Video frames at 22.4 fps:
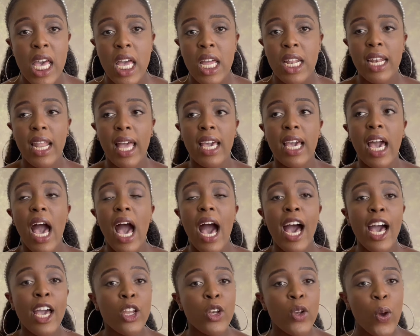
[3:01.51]

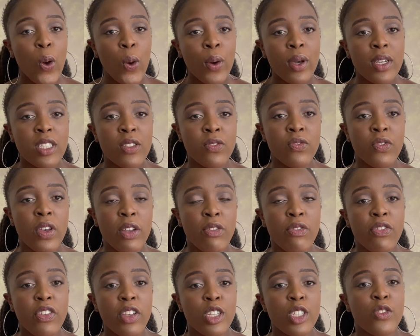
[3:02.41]
I know it
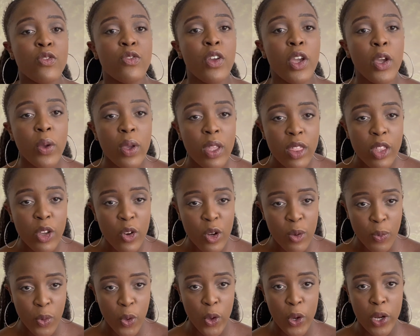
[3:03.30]
feels very
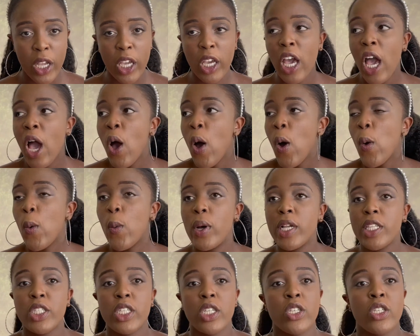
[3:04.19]
therapeutic
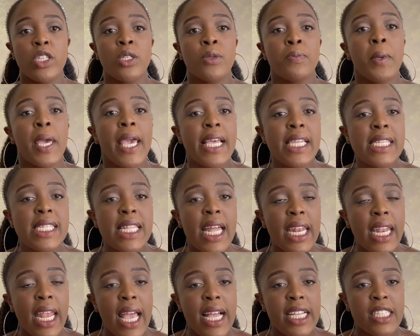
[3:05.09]
once a space
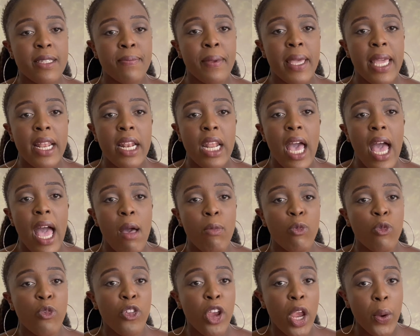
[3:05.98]
that has been
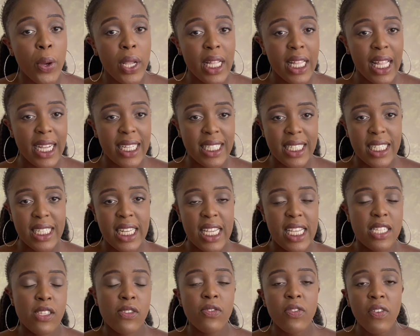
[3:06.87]
very cluttered
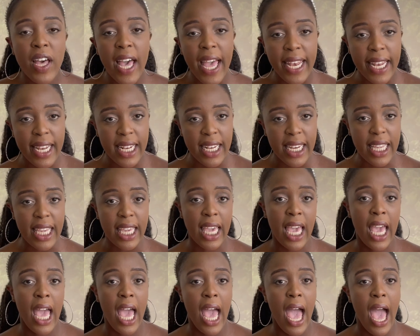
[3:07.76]
is finally
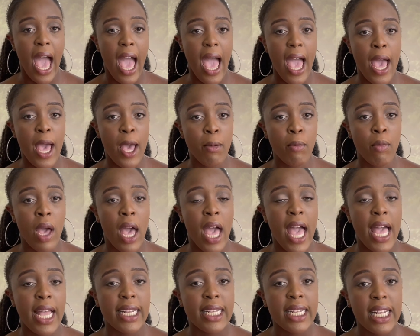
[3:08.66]

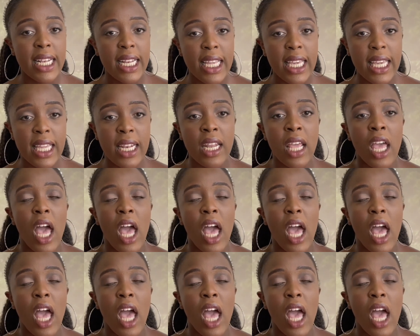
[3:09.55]
clean.